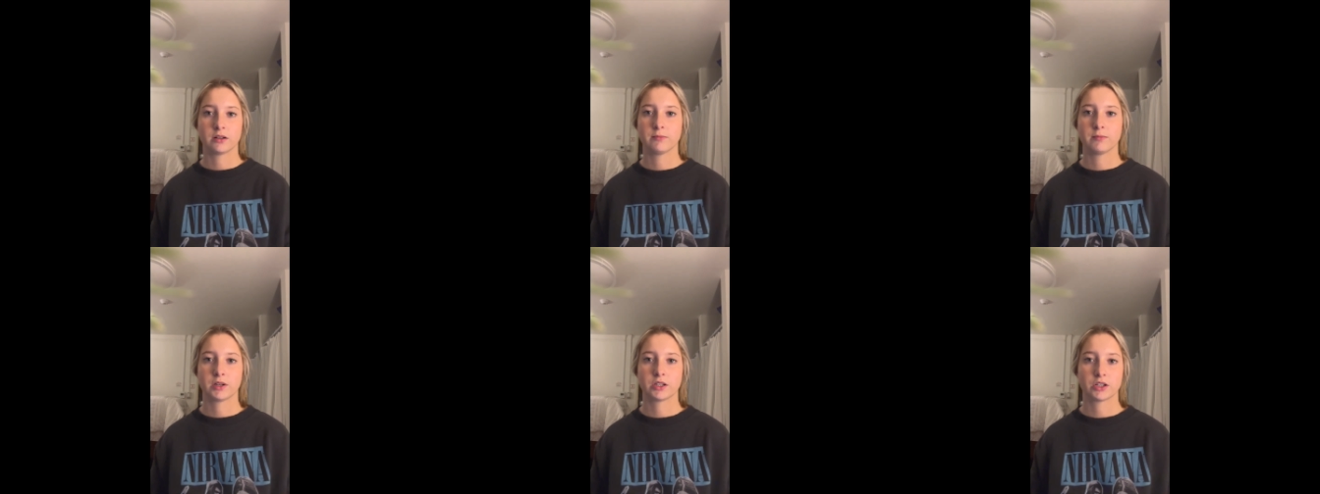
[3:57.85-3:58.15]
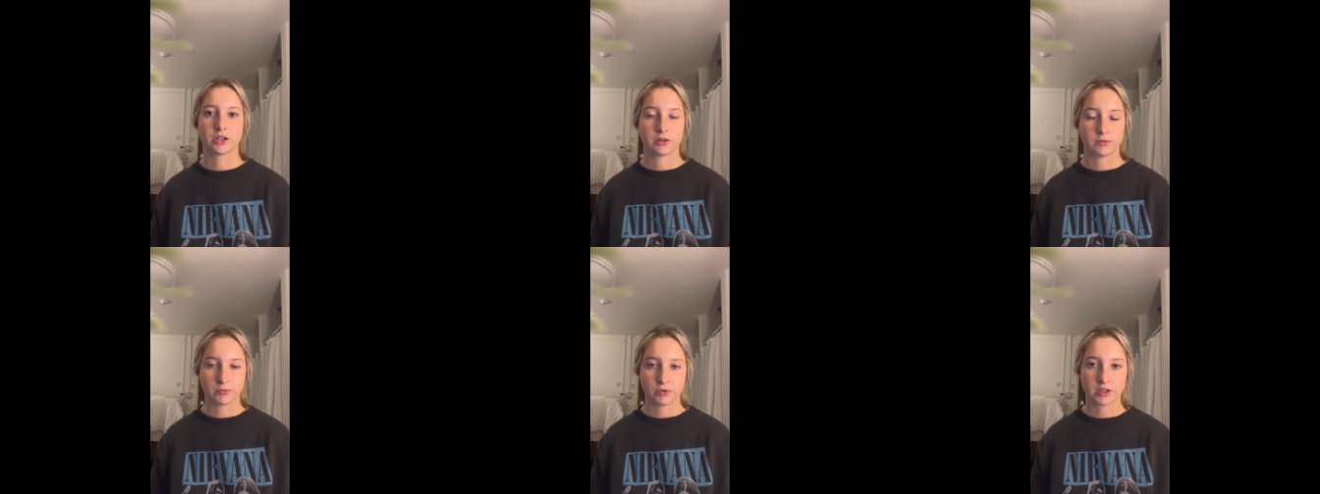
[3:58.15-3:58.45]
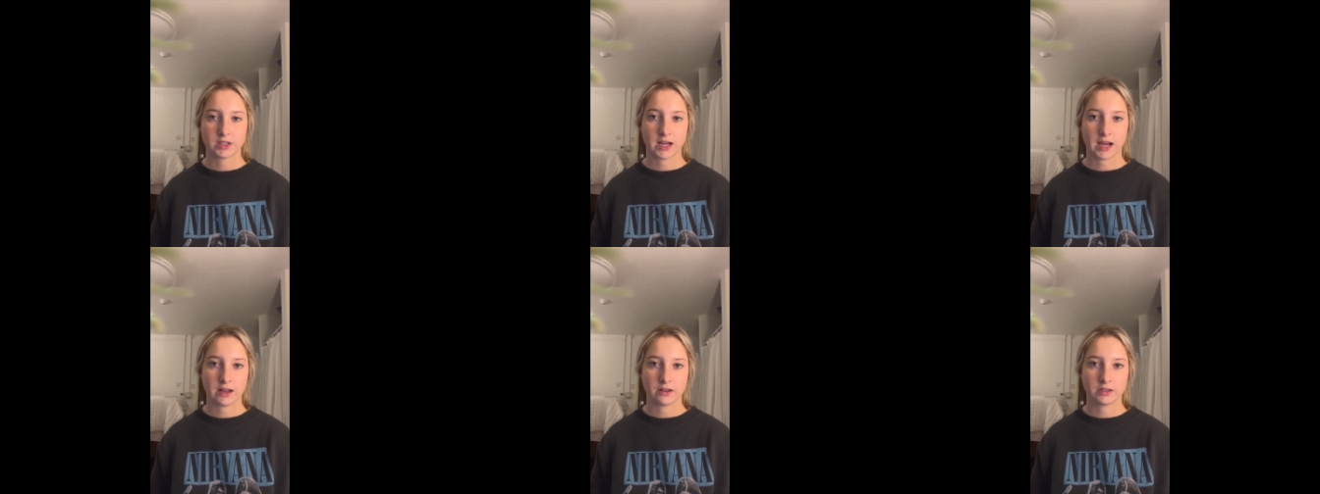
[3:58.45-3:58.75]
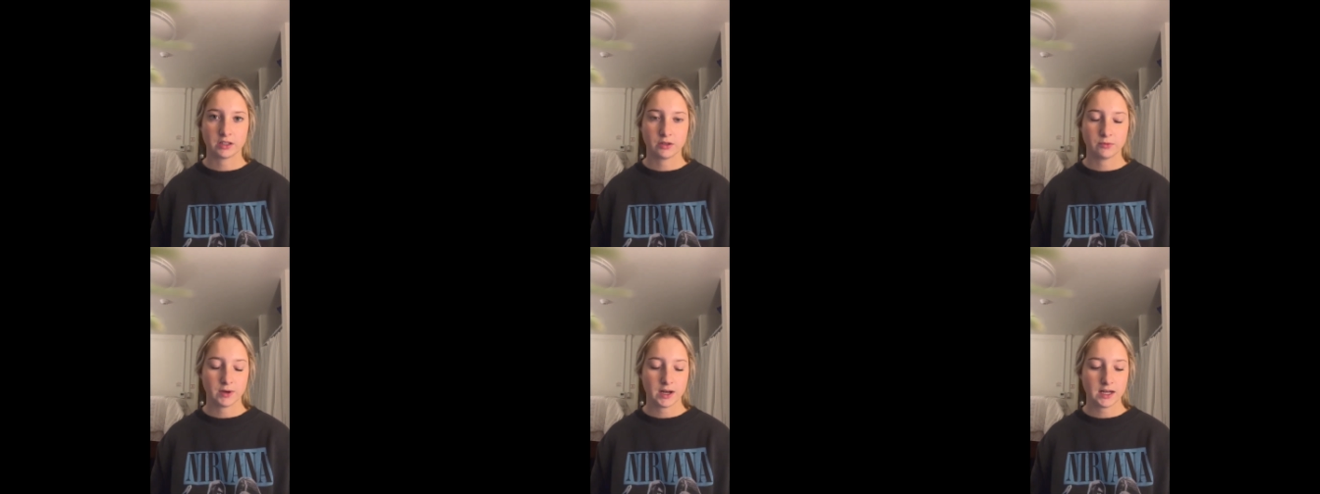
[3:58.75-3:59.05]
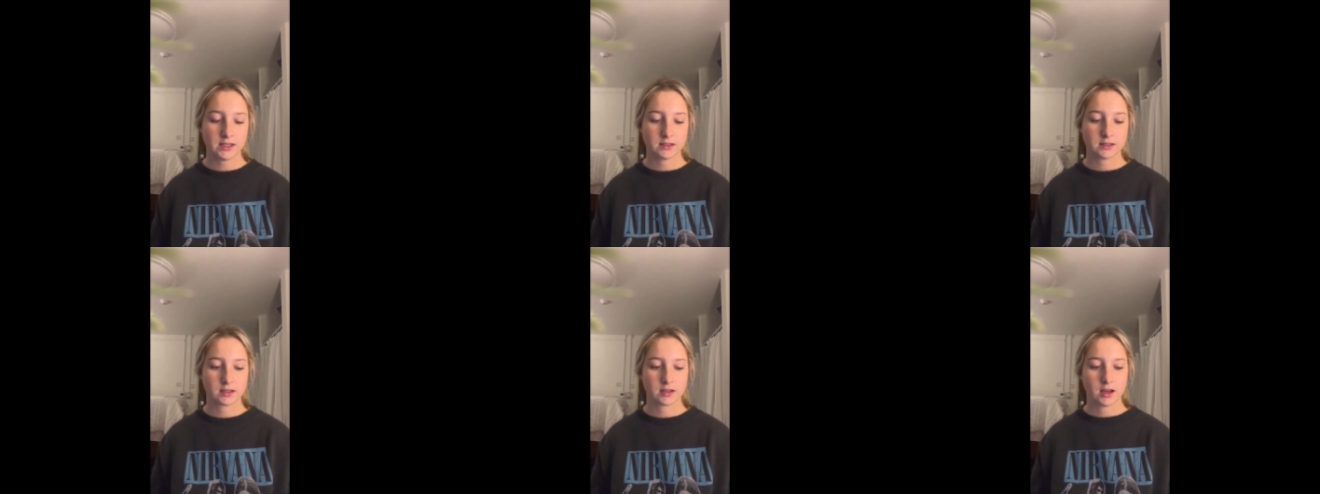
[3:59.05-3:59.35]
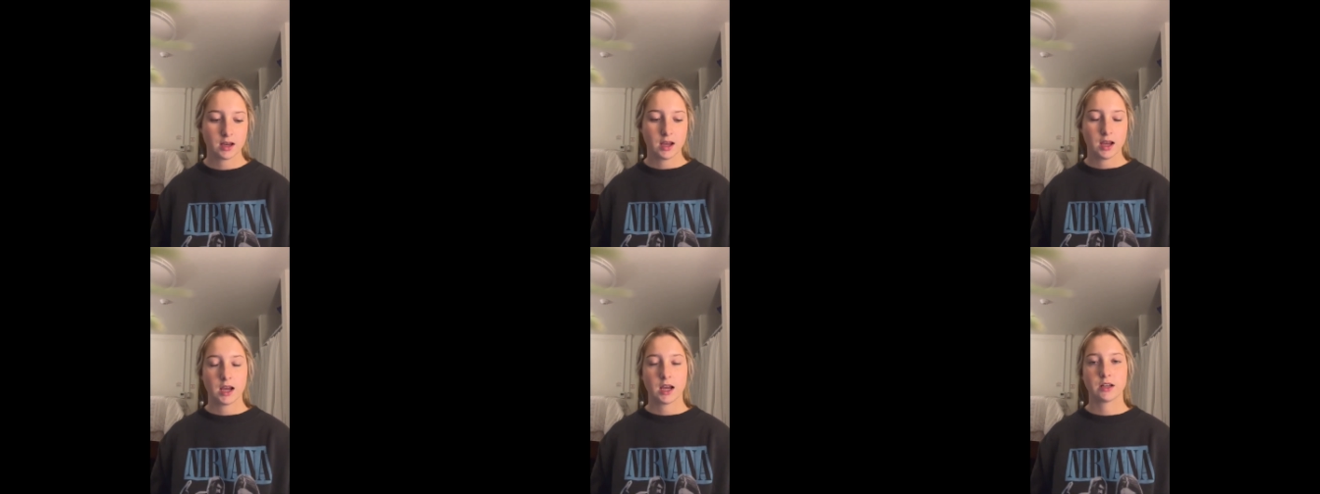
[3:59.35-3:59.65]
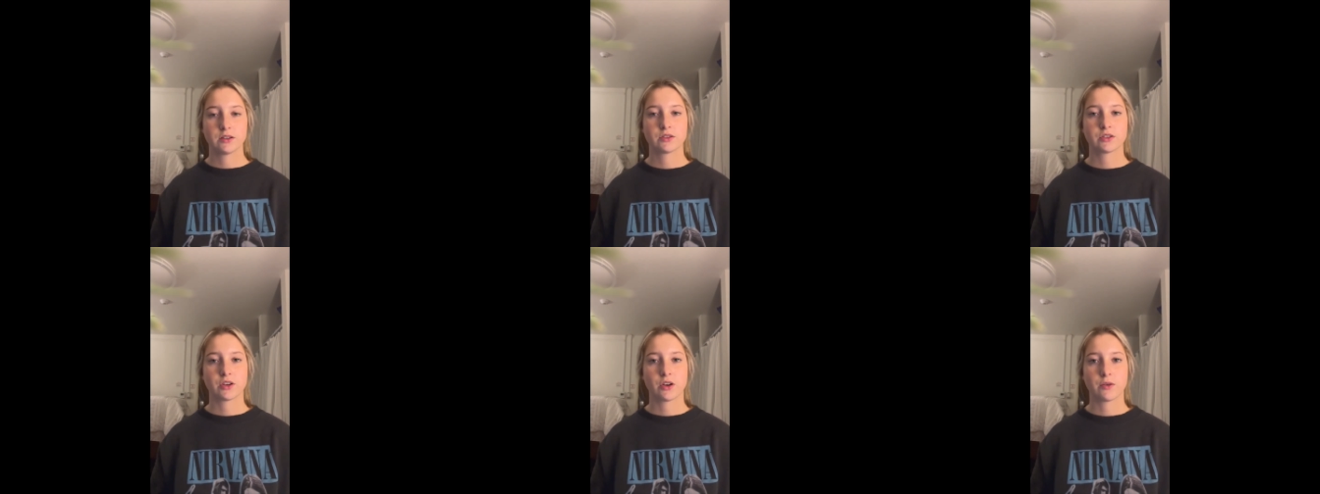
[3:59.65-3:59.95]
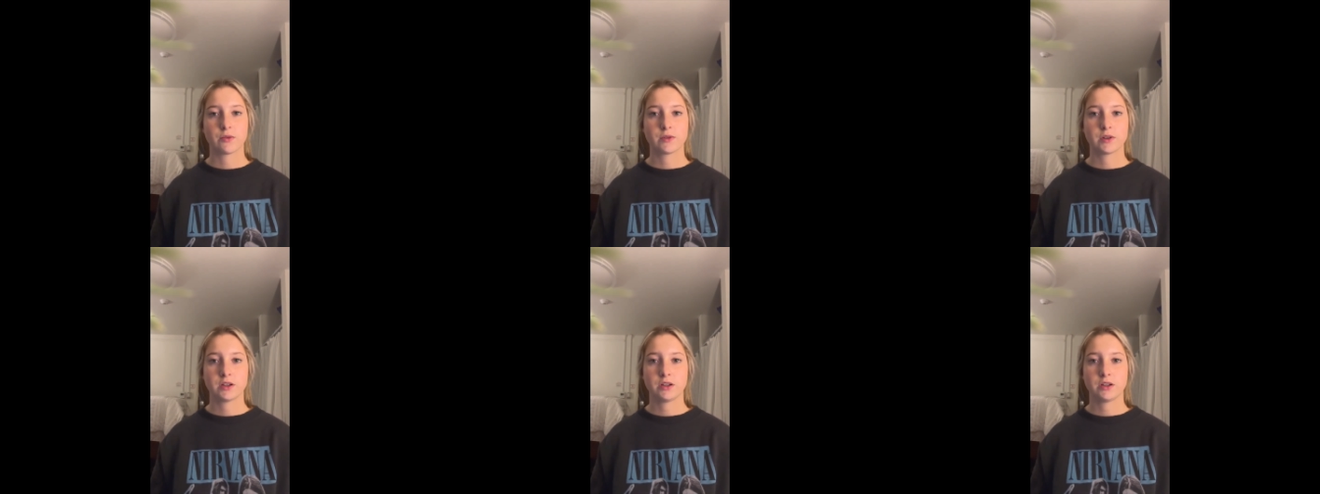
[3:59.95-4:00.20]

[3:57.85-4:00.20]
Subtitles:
maternal mortality rates, and so the